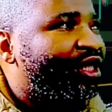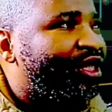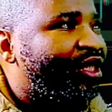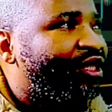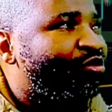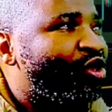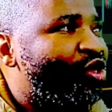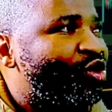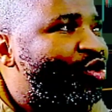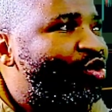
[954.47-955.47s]
Let me
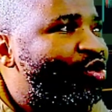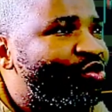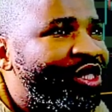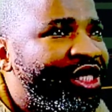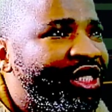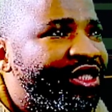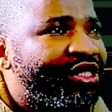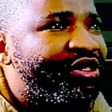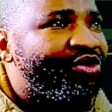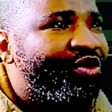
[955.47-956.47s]
zoom in.
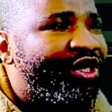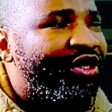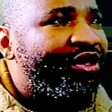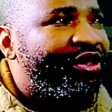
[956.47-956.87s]
Since well